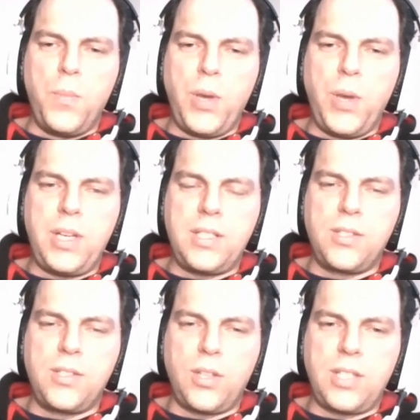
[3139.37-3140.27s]
but it's
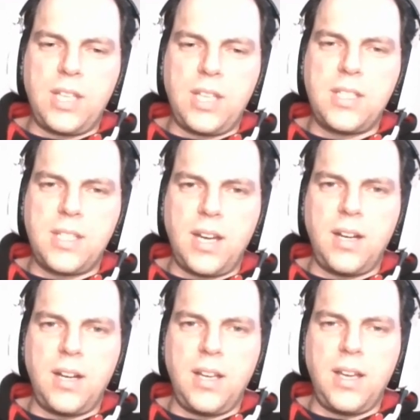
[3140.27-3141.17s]
not
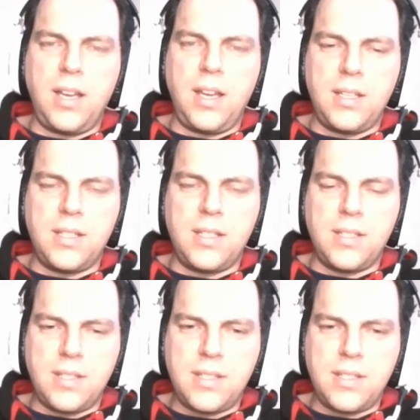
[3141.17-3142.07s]
necessarily a
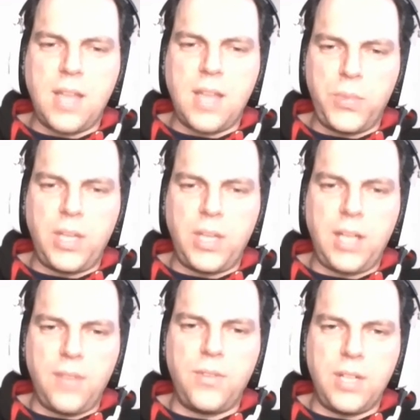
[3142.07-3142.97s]
step that
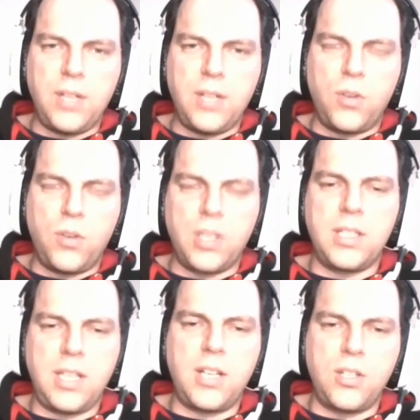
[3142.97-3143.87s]
every
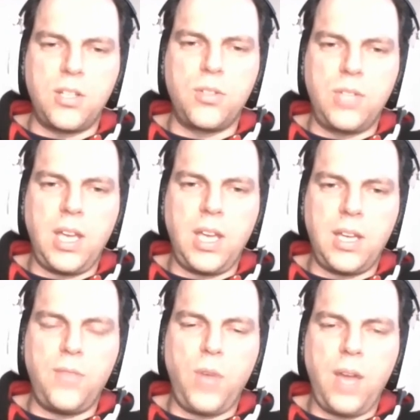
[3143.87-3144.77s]
organization should take. Mm-hmm.
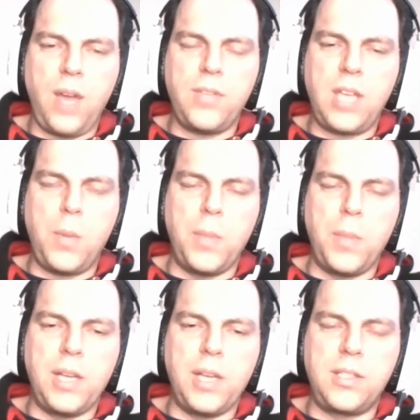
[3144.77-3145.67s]
If you have the
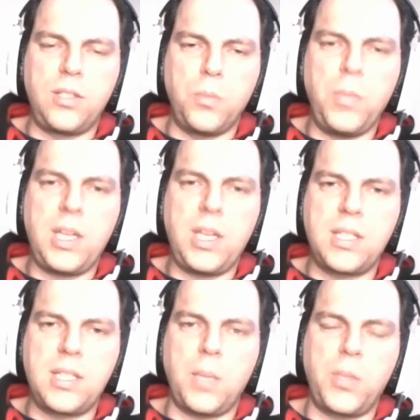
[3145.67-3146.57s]
capability to mix
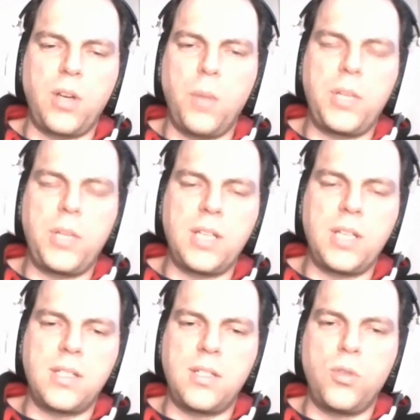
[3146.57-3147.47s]
up the
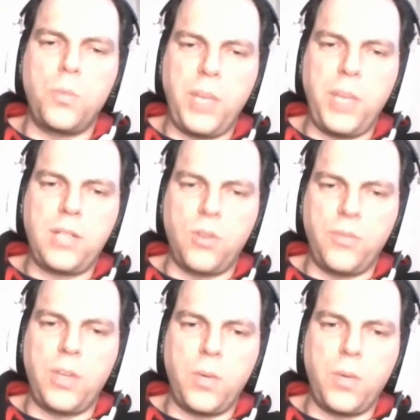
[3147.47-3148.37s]
competences, you're better off
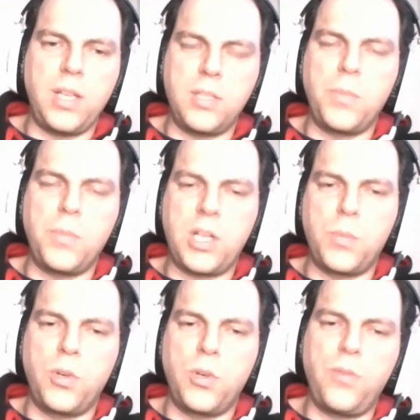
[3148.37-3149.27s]
that way. It's much
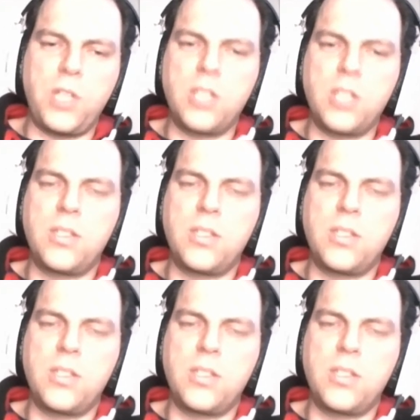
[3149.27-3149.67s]
more efficient.